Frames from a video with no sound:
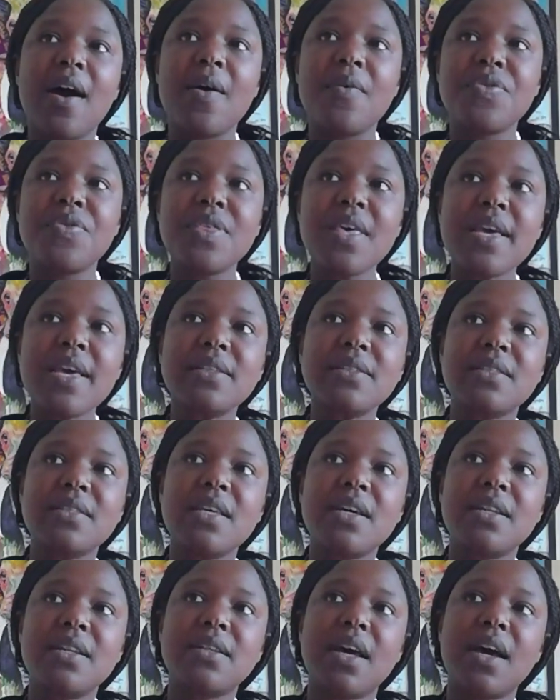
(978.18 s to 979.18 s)
things
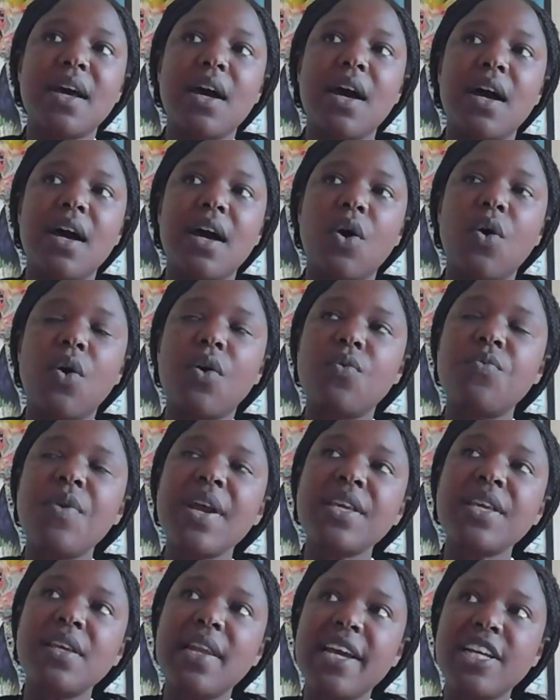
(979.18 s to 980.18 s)
that,
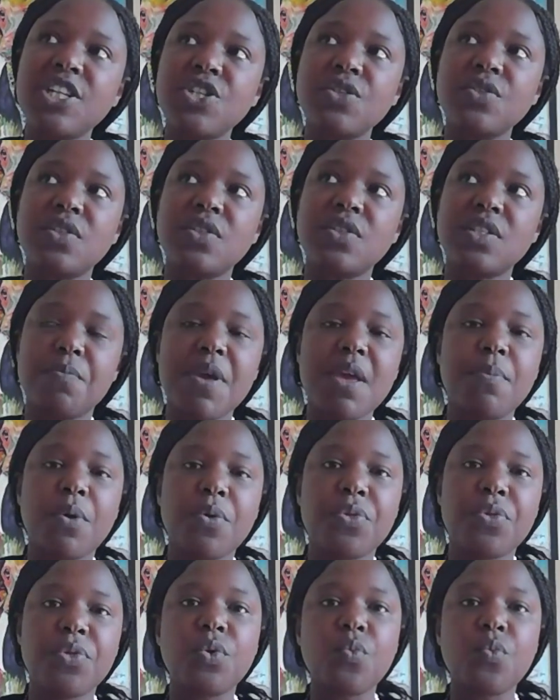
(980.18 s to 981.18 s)
regulations that people
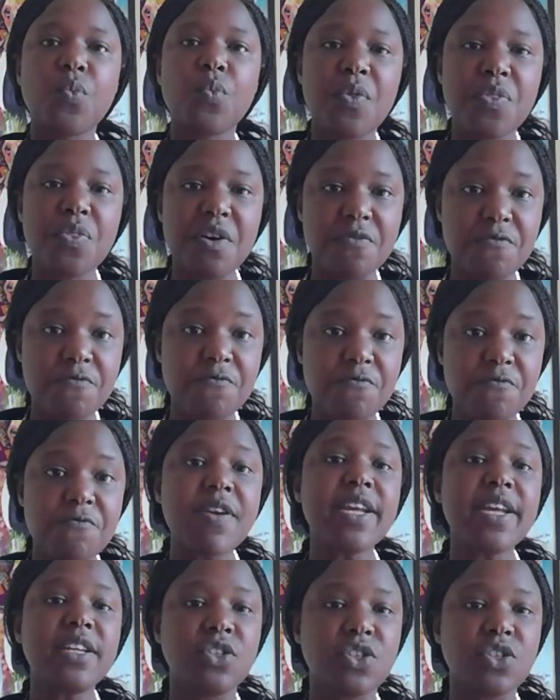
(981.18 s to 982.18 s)
thought were on the
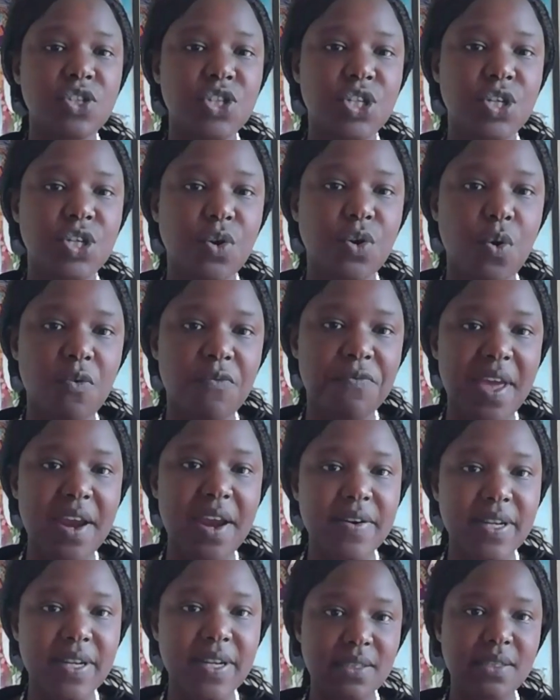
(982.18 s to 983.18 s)
fringe of
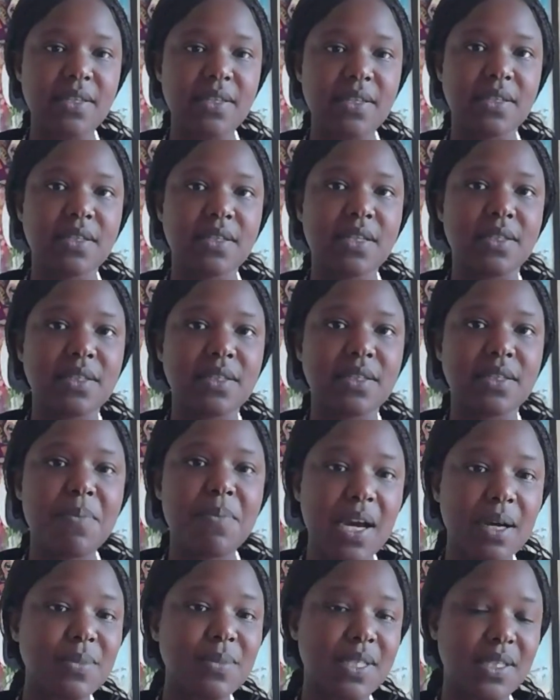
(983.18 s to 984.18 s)
their existence have
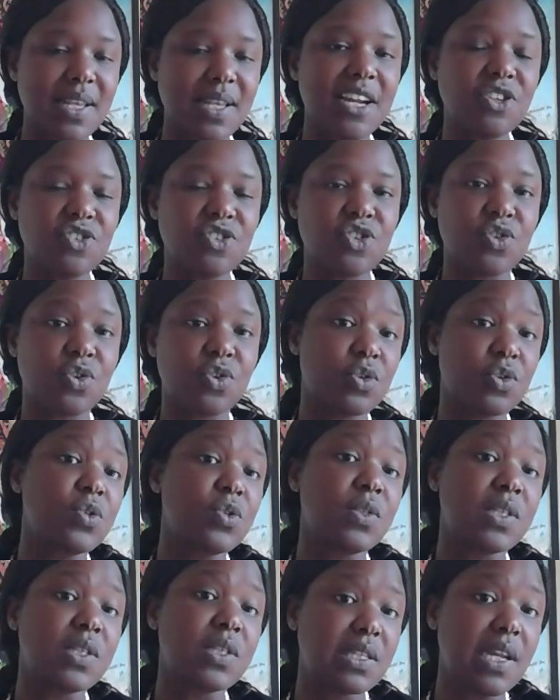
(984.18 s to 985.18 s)
become central to
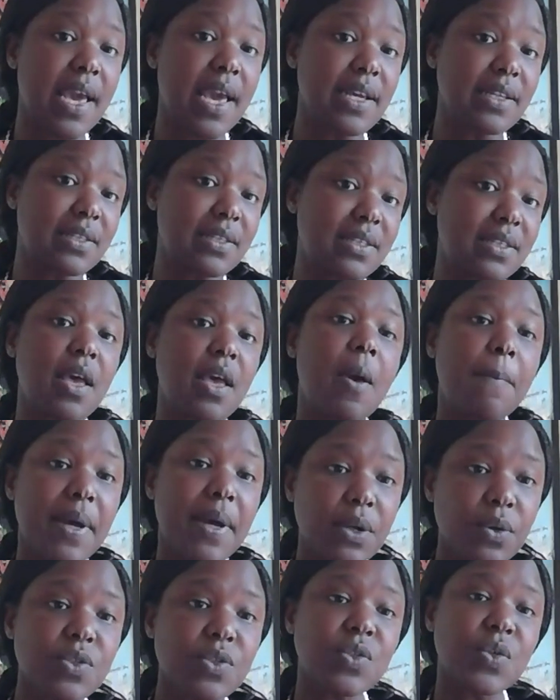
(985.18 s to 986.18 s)
states, but
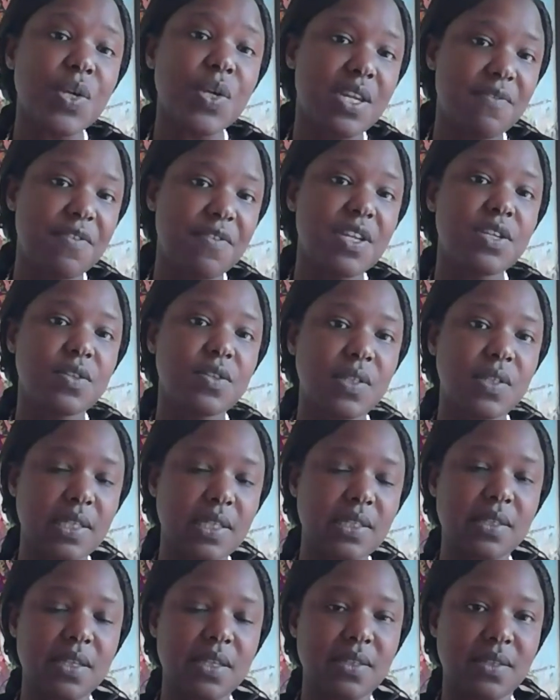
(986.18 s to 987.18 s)
also individuals'
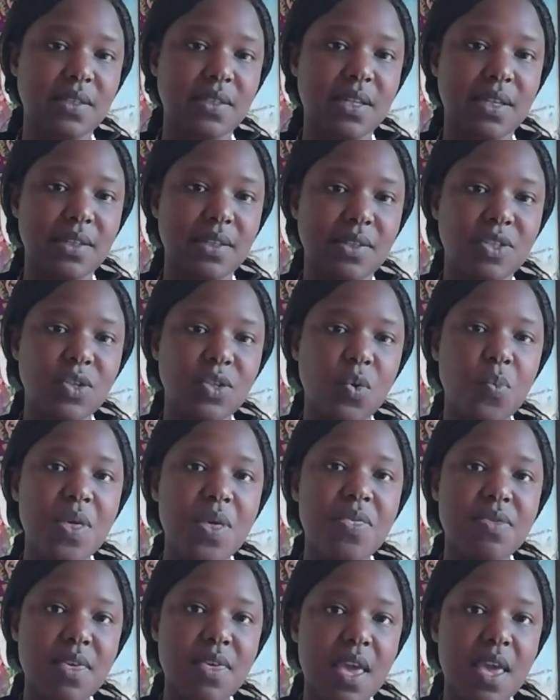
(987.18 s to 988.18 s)
existence. So we
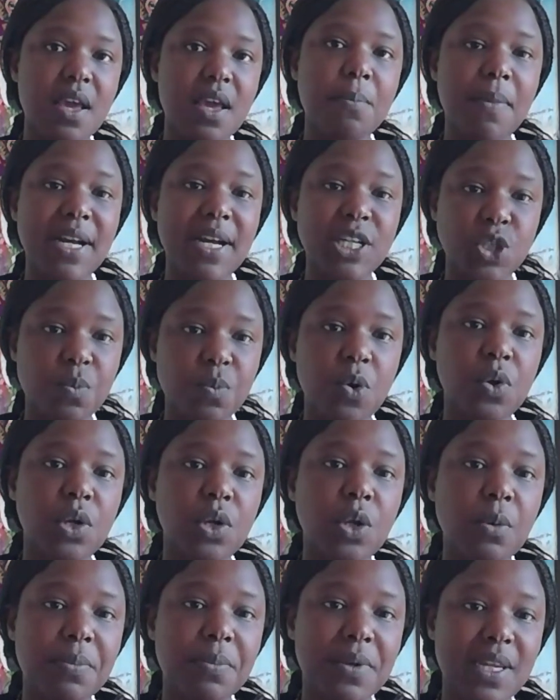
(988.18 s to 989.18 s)
think much more
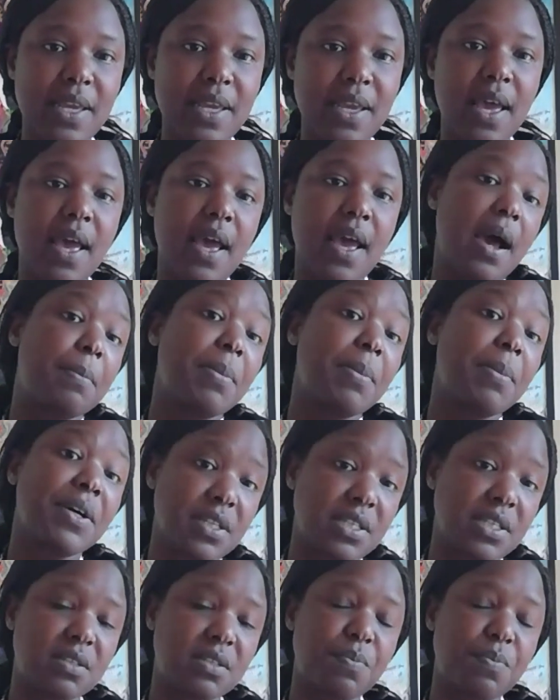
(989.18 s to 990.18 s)
globally about the
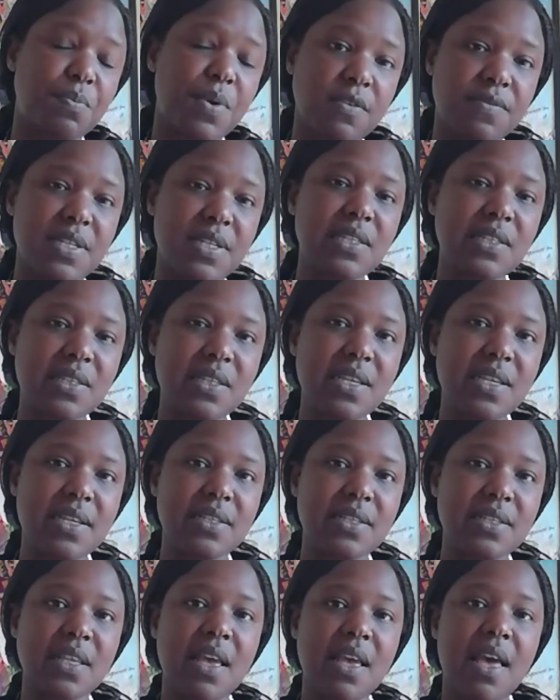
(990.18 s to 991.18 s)
spread of
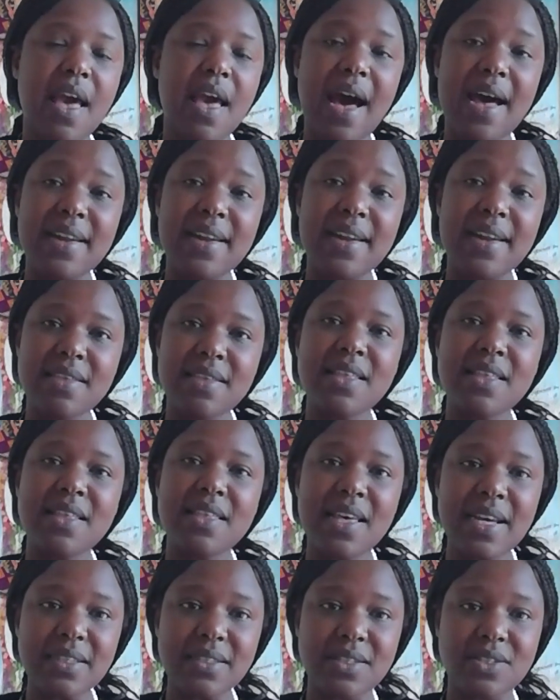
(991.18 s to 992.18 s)
disease. And I think that
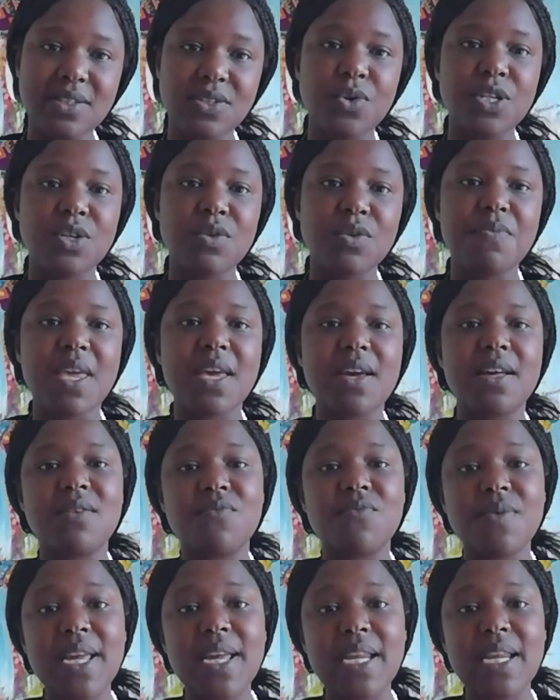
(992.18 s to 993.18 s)
that's going to be a
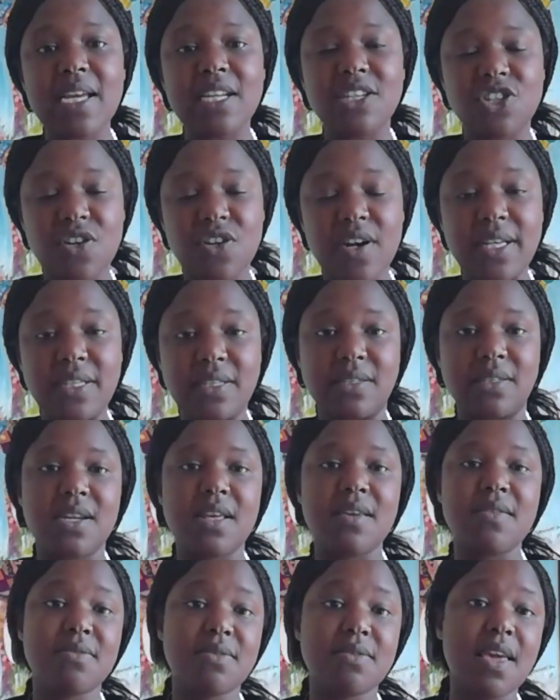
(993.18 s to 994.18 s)
really
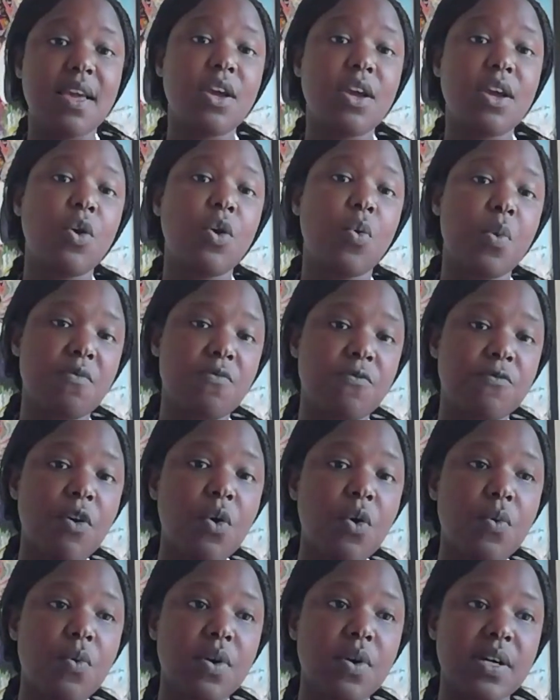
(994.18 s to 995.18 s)
interesting thing going
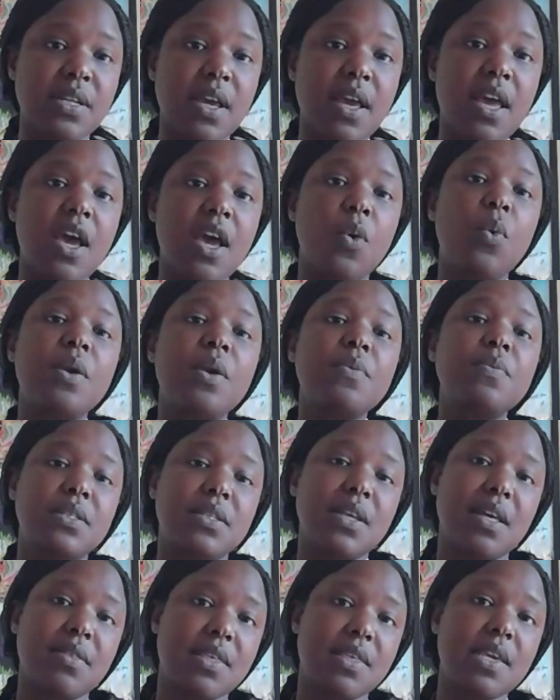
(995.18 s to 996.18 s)
forward when we
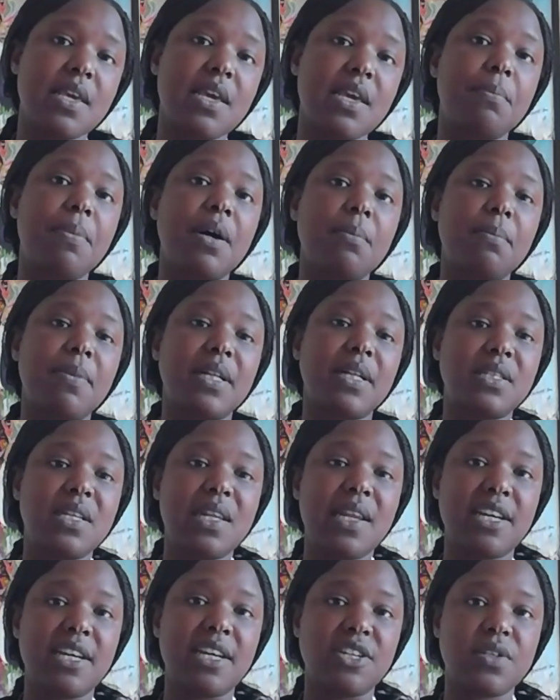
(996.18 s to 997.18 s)
start thinking about
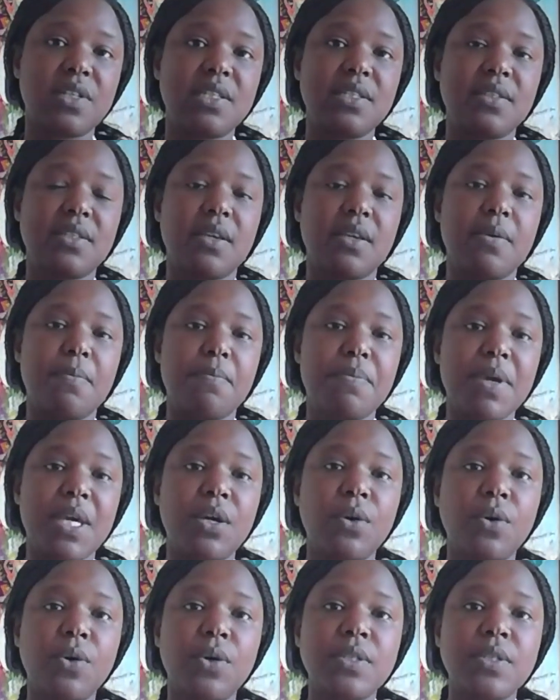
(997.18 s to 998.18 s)
multilateralism,
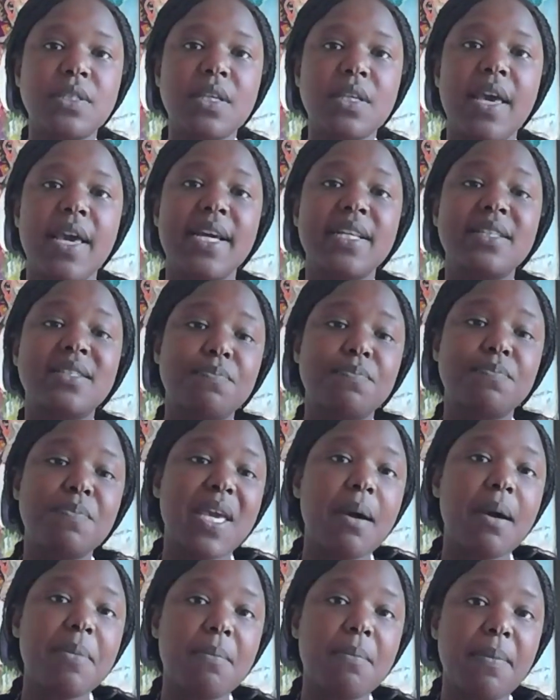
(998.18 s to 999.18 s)
because it's
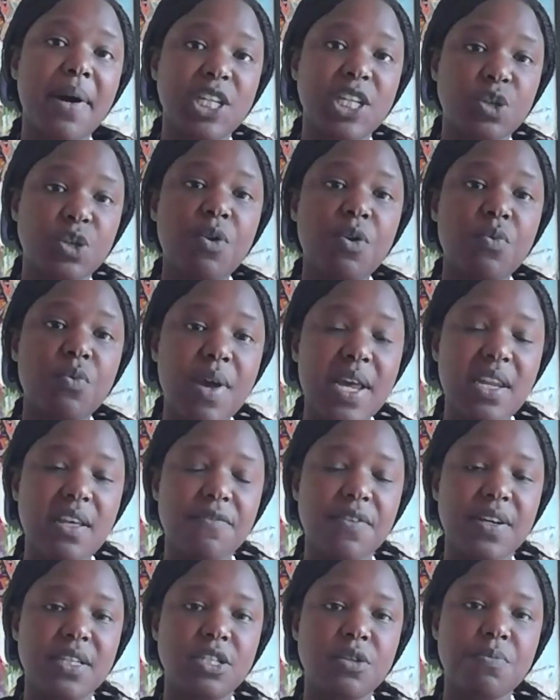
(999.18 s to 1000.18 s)
becoming much more
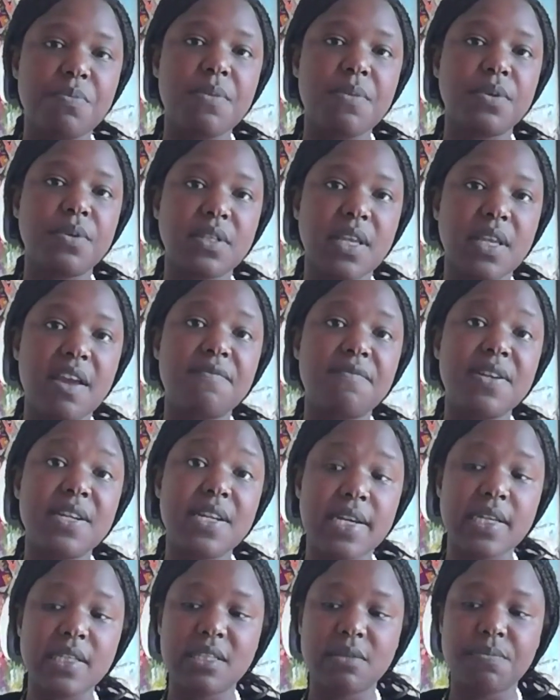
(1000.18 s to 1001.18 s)
relevant to people's
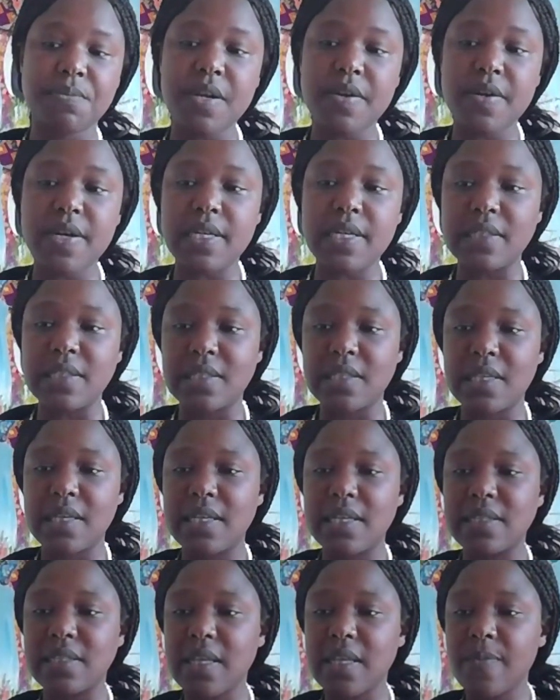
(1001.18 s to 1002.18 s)
everyday
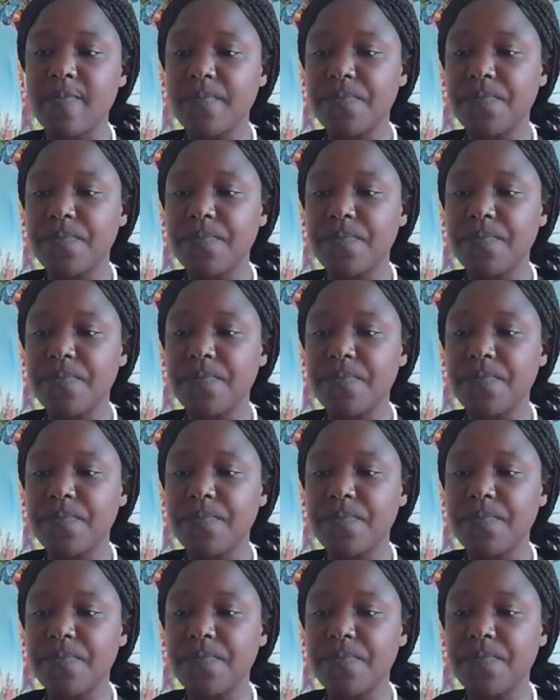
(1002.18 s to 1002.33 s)
experiences.